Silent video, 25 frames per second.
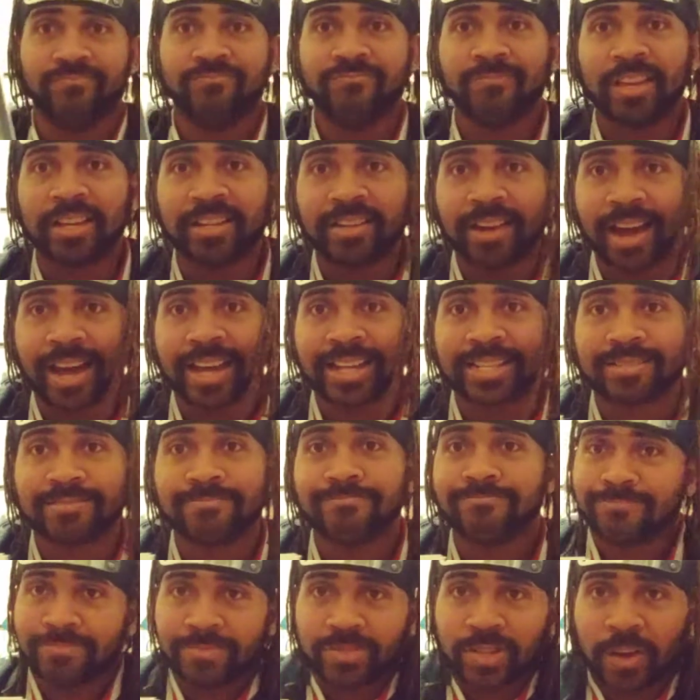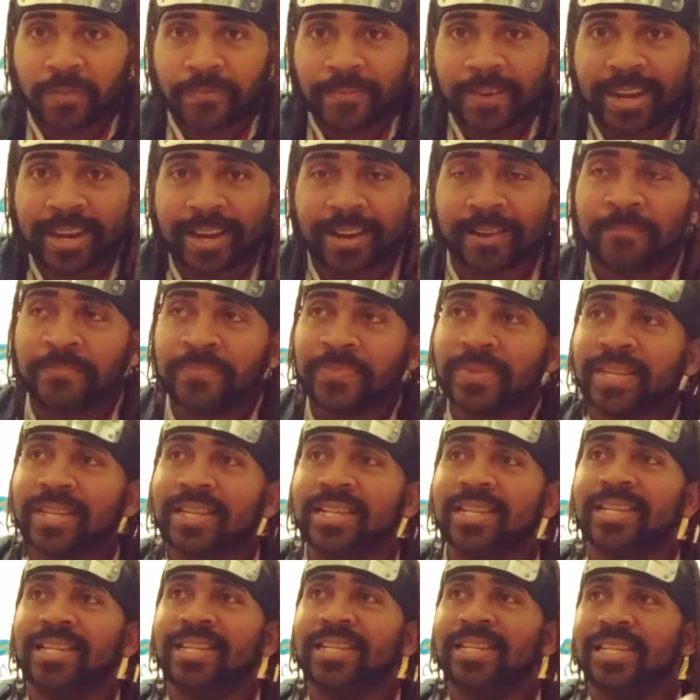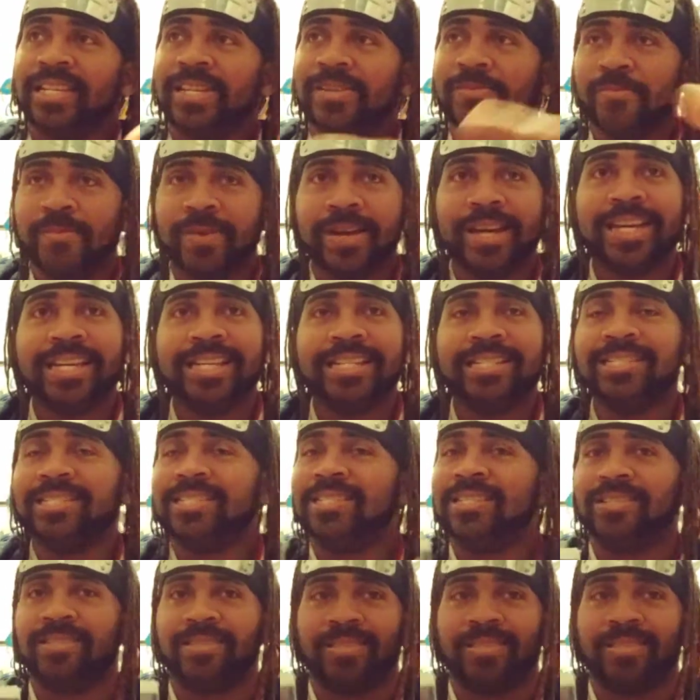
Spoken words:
He does. Go figure. He wins,